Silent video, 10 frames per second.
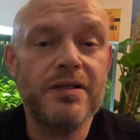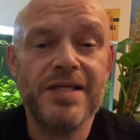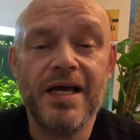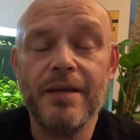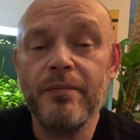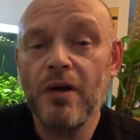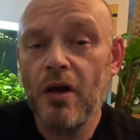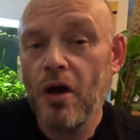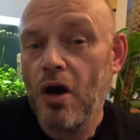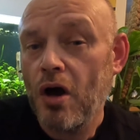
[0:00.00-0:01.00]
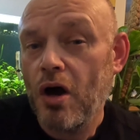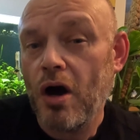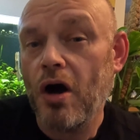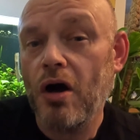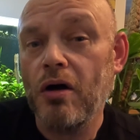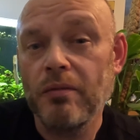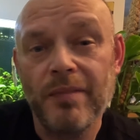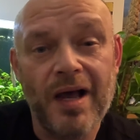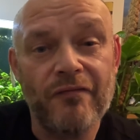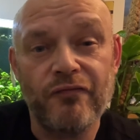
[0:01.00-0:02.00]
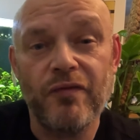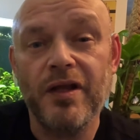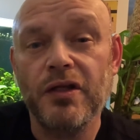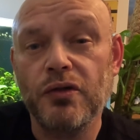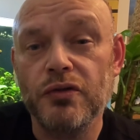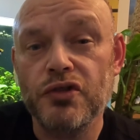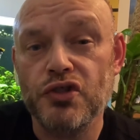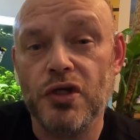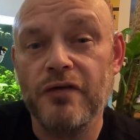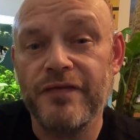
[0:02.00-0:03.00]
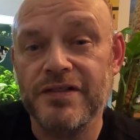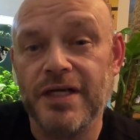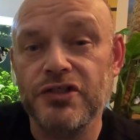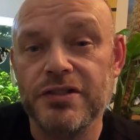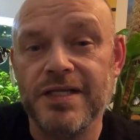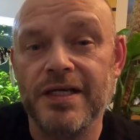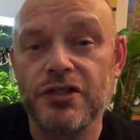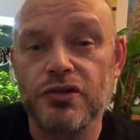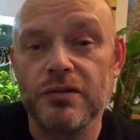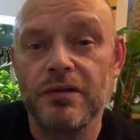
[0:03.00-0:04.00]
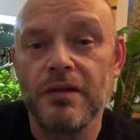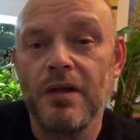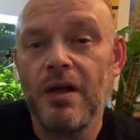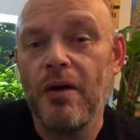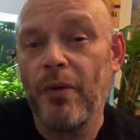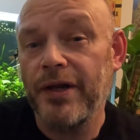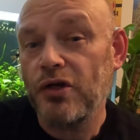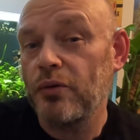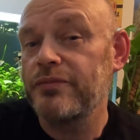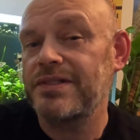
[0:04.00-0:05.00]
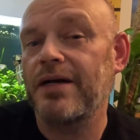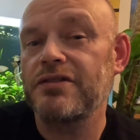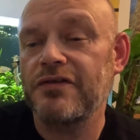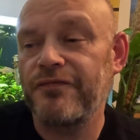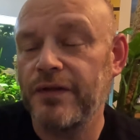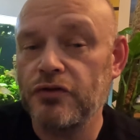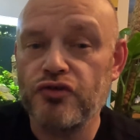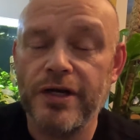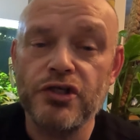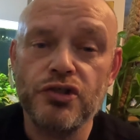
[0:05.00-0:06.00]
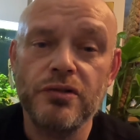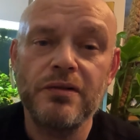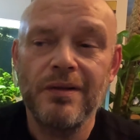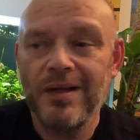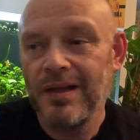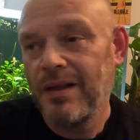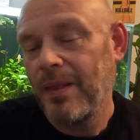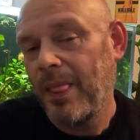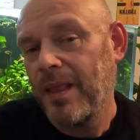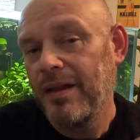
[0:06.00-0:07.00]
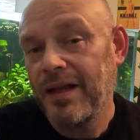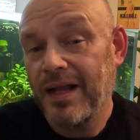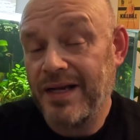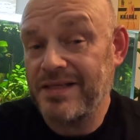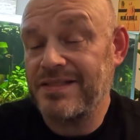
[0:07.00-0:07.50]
the time or have really good surface agitation. When it comes down to filtration, like I